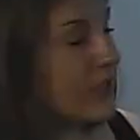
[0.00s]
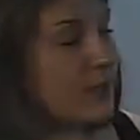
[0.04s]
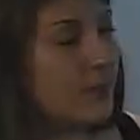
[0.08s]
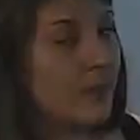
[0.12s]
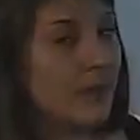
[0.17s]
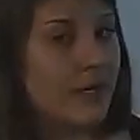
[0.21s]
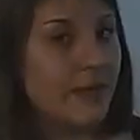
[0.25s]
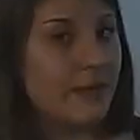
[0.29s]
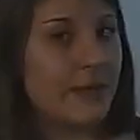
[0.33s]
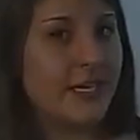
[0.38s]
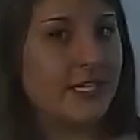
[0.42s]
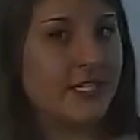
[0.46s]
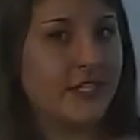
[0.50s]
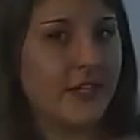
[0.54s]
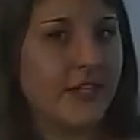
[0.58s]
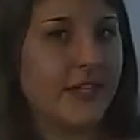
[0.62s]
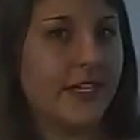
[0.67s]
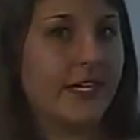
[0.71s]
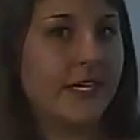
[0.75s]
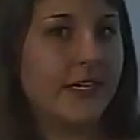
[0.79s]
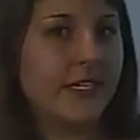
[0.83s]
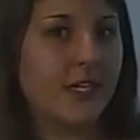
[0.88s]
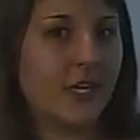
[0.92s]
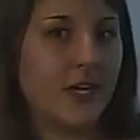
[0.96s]
You want to make sure
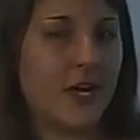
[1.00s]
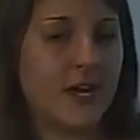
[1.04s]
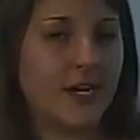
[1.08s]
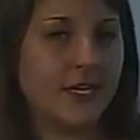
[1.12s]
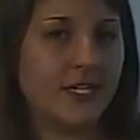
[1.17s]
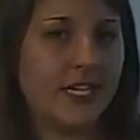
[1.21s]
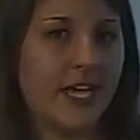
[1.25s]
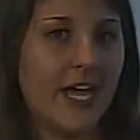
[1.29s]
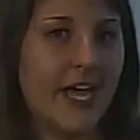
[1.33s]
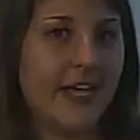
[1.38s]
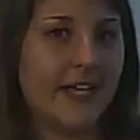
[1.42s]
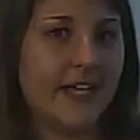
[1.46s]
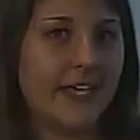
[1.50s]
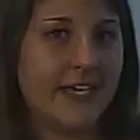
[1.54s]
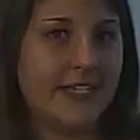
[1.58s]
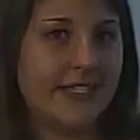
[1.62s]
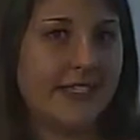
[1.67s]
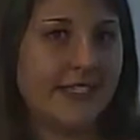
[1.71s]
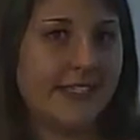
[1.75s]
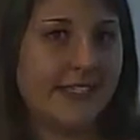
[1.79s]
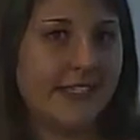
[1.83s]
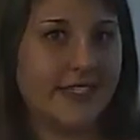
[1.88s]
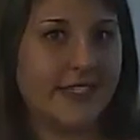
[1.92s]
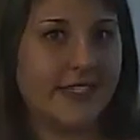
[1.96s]
that your car jack
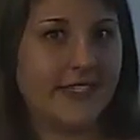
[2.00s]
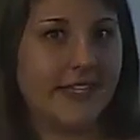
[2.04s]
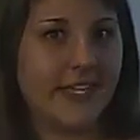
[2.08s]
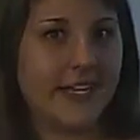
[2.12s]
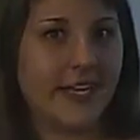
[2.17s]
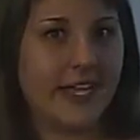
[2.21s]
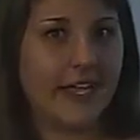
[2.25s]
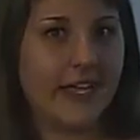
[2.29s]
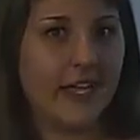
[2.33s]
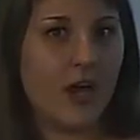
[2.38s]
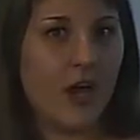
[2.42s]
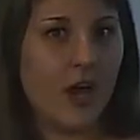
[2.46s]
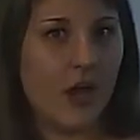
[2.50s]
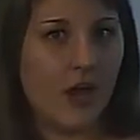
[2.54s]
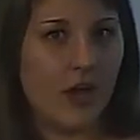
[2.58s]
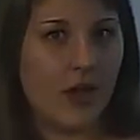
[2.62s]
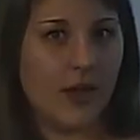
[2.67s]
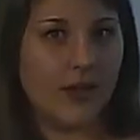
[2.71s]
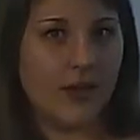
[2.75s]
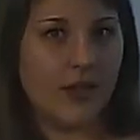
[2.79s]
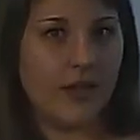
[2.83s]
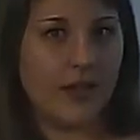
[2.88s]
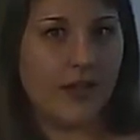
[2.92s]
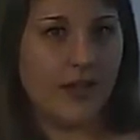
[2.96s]
is sitting
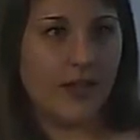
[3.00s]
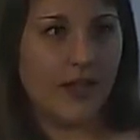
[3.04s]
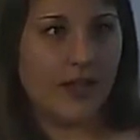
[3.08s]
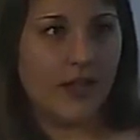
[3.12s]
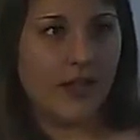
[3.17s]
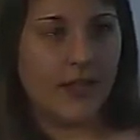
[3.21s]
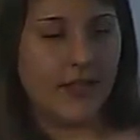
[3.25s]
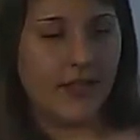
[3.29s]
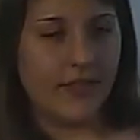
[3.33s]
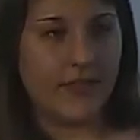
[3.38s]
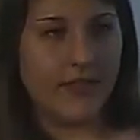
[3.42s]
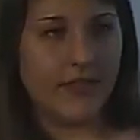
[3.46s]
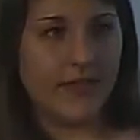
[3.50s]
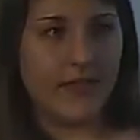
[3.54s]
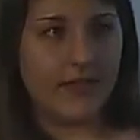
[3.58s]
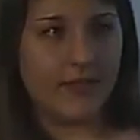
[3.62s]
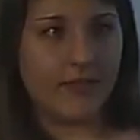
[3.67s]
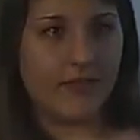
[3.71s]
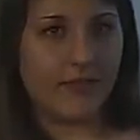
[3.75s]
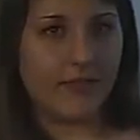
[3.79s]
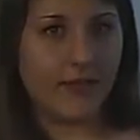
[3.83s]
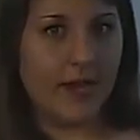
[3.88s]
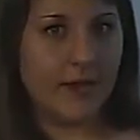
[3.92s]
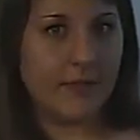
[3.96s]
on the
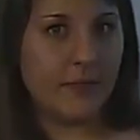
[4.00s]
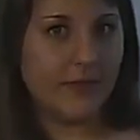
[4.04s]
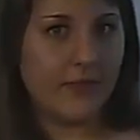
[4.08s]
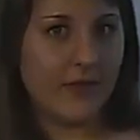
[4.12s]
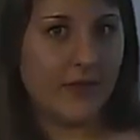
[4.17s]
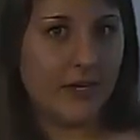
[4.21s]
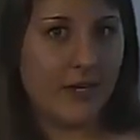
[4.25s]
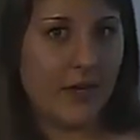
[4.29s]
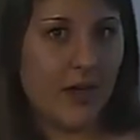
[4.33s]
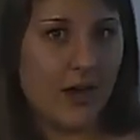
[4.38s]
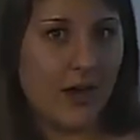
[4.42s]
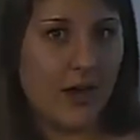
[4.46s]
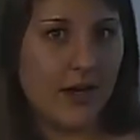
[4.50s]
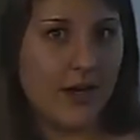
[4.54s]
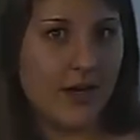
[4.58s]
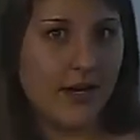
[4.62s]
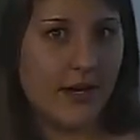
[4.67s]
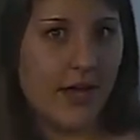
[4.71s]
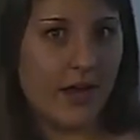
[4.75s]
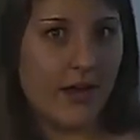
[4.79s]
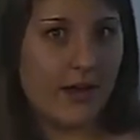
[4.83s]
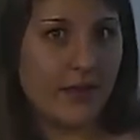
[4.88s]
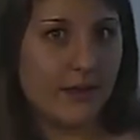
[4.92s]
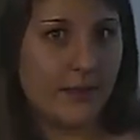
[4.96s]
frame of your car,
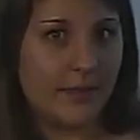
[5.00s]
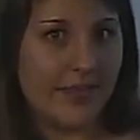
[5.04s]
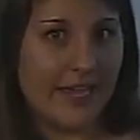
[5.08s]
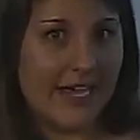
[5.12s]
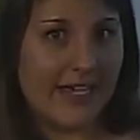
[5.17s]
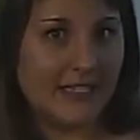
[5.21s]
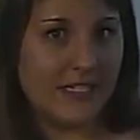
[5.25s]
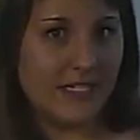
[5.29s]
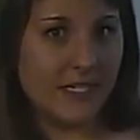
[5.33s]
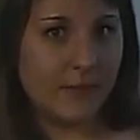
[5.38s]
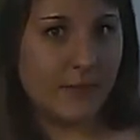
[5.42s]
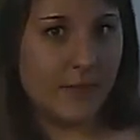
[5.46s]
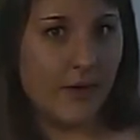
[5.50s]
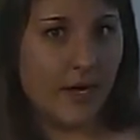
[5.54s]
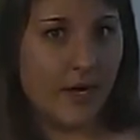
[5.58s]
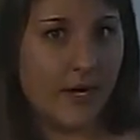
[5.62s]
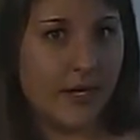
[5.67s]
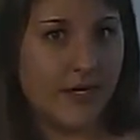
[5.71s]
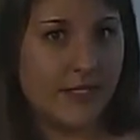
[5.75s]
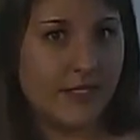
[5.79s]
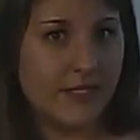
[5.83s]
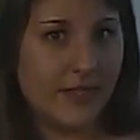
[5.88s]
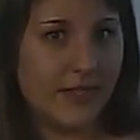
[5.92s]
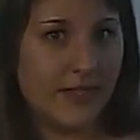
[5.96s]
not on the plastic
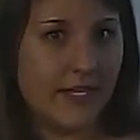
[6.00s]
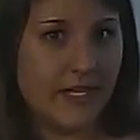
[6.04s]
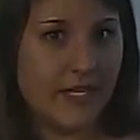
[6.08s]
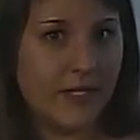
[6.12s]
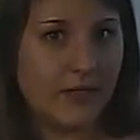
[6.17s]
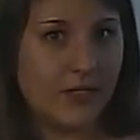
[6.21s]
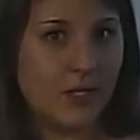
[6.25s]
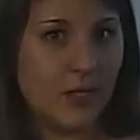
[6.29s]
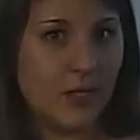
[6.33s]
part, so that you